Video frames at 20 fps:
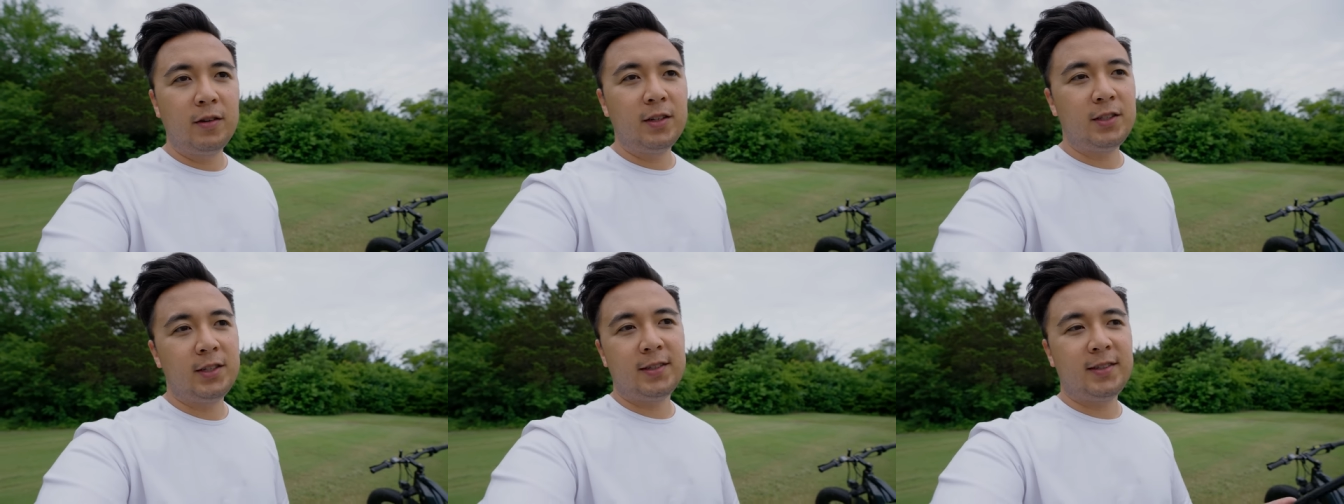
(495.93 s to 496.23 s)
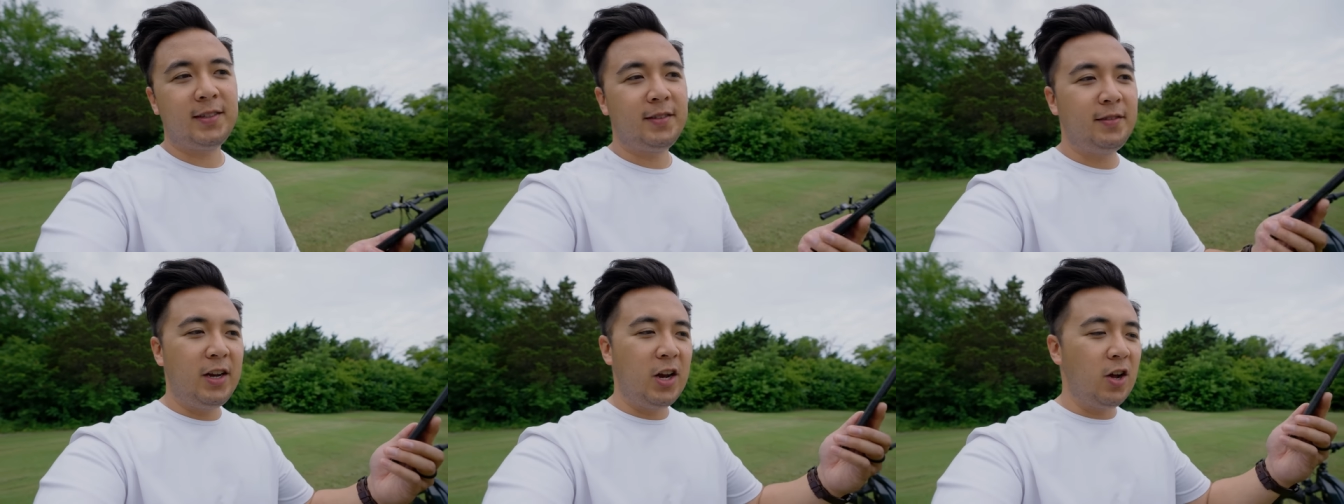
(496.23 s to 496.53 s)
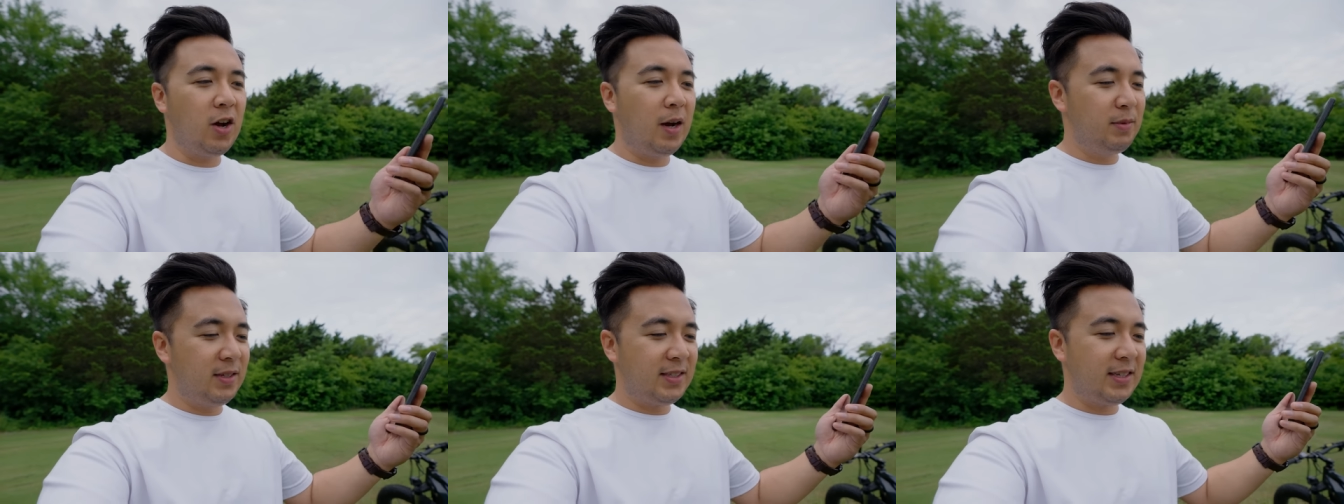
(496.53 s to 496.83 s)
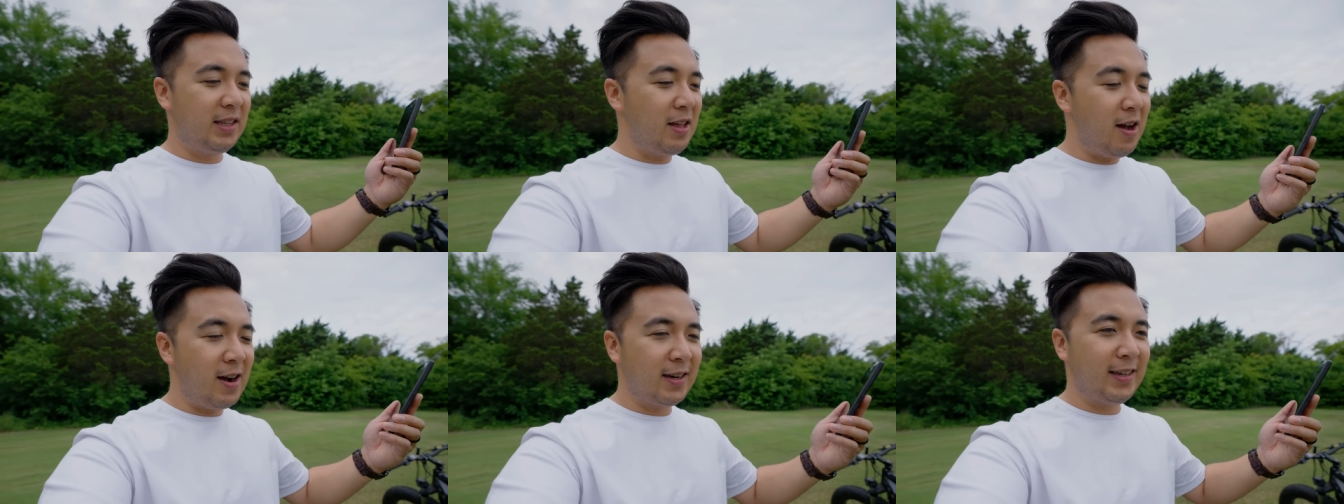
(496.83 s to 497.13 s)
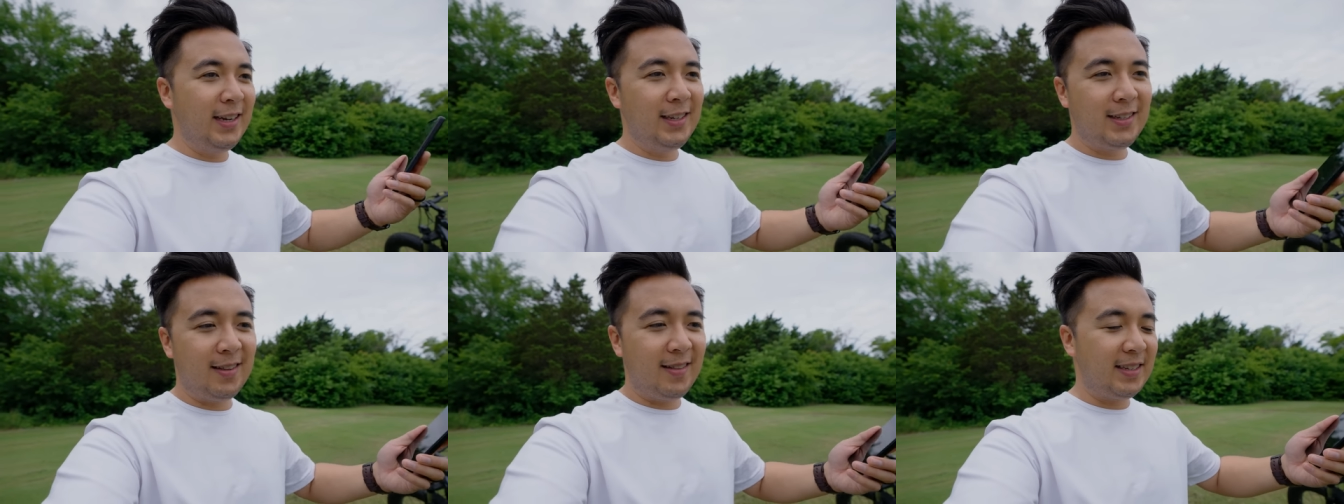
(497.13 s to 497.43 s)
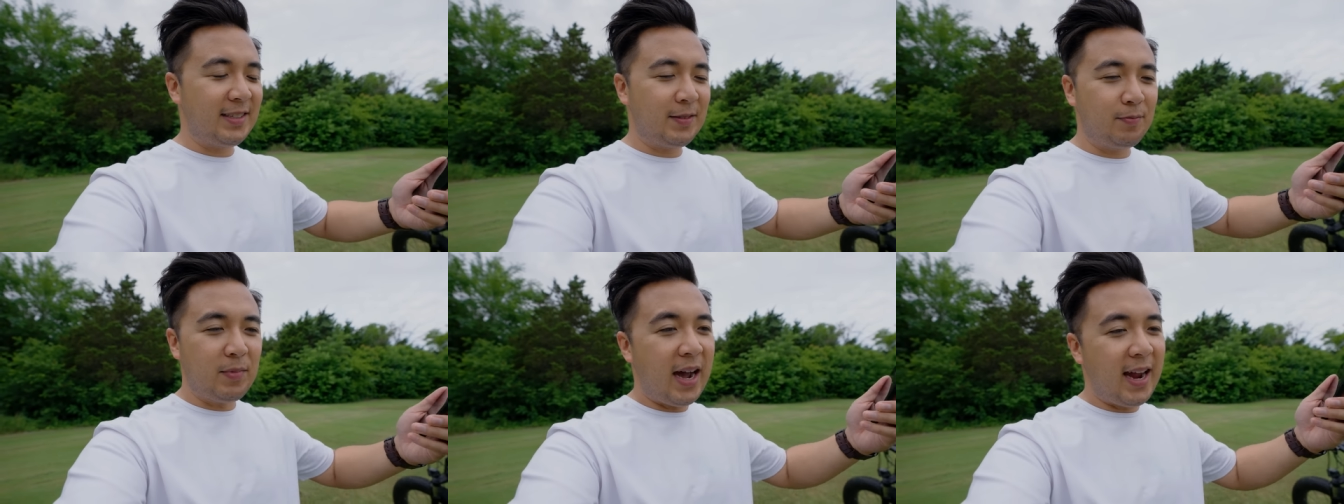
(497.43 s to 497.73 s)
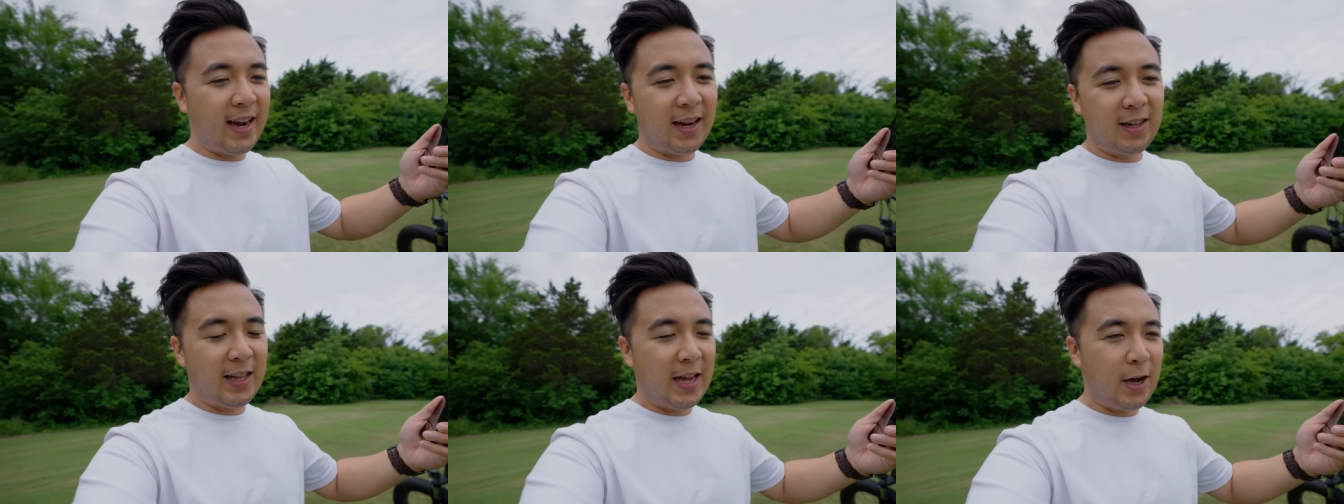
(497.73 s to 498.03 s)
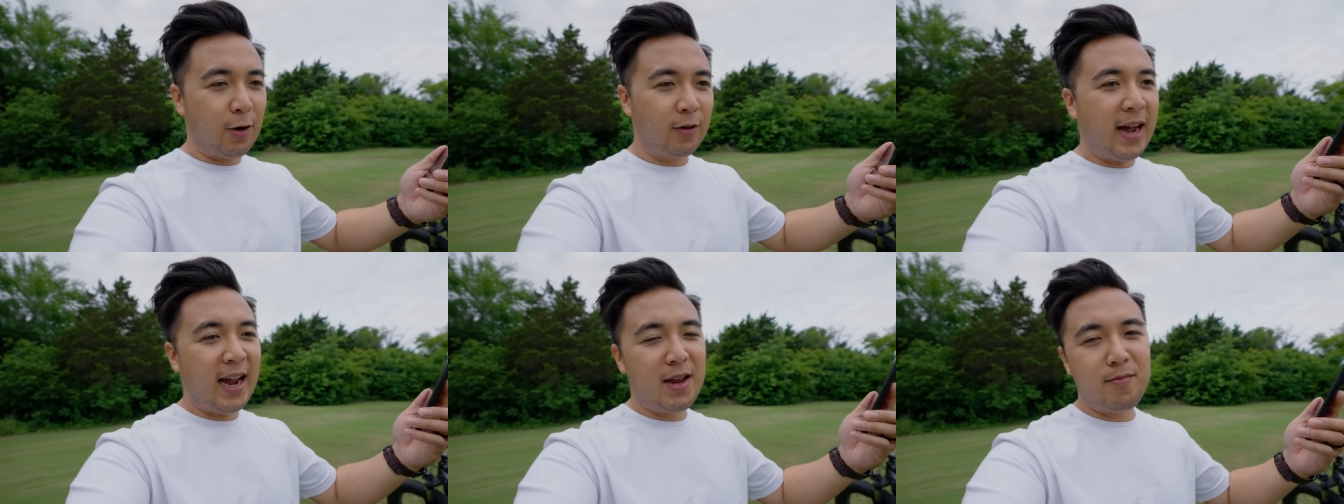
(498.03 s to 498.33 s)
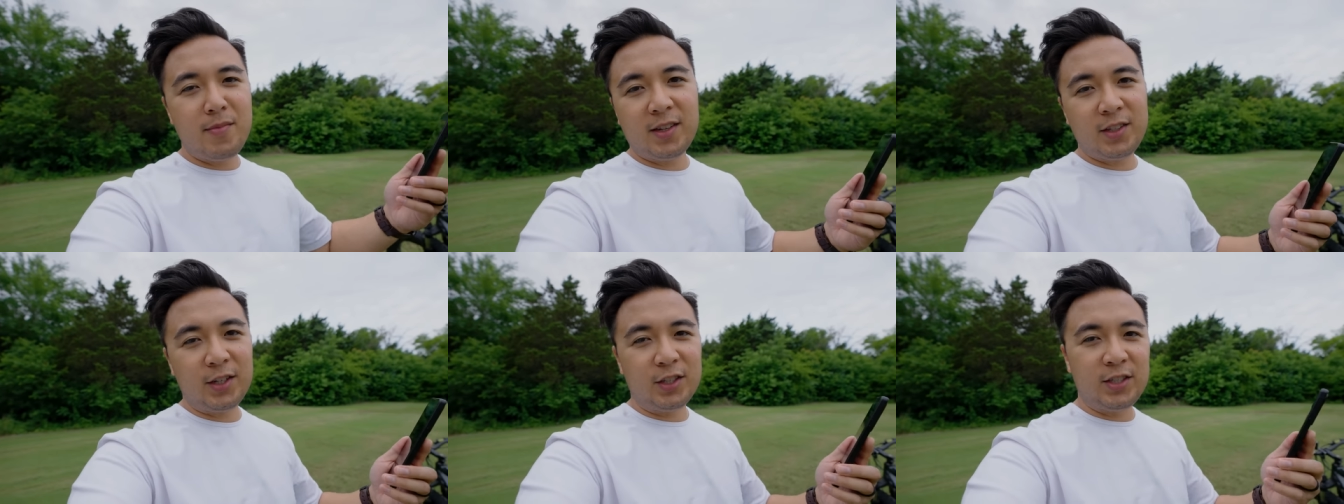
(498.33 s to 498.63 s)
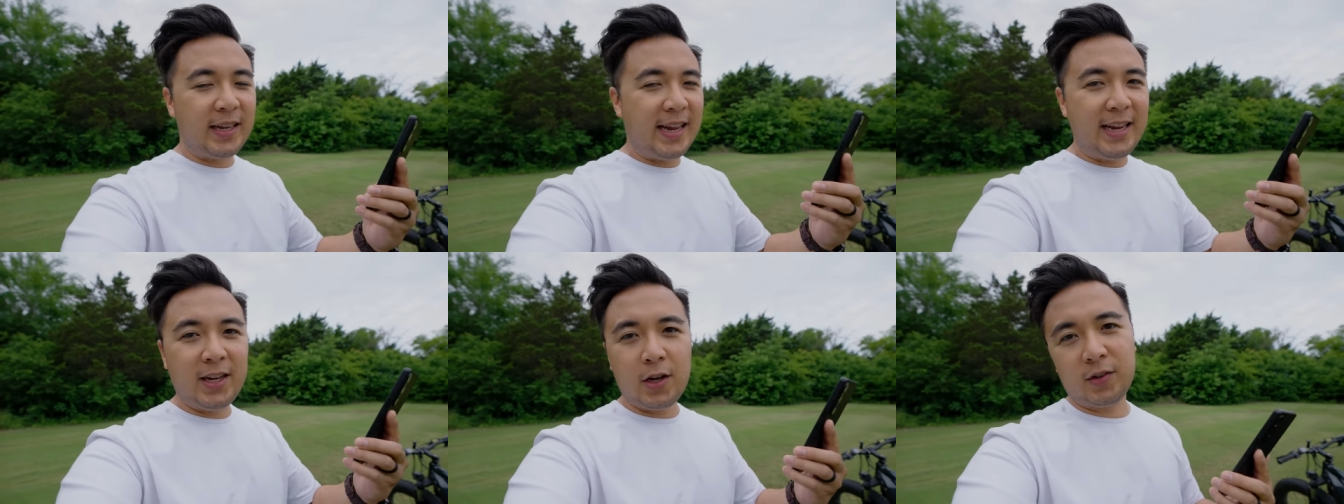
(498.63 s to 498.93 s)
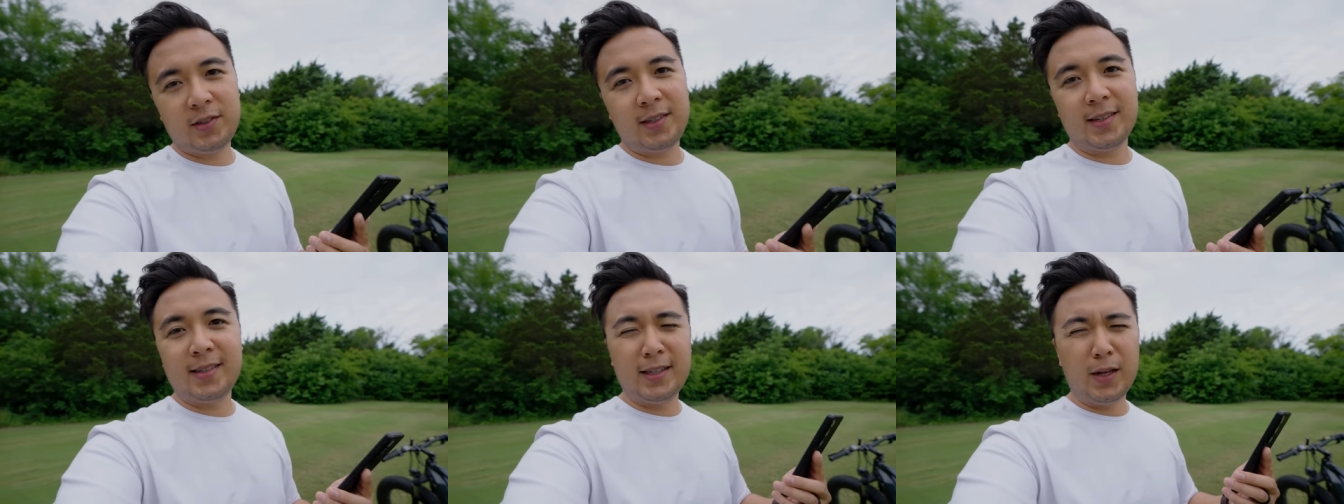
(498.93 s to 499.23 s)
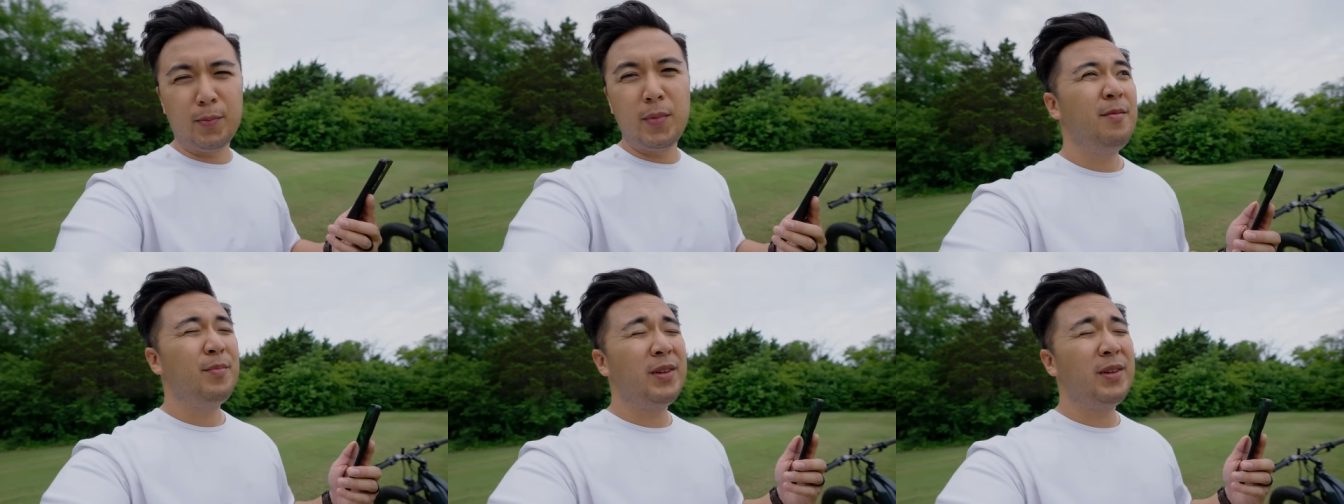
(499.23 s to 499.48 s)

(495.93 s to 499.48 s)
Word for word: It's just, you know, I'm just locked into this iCloud, iMessage ecosystem.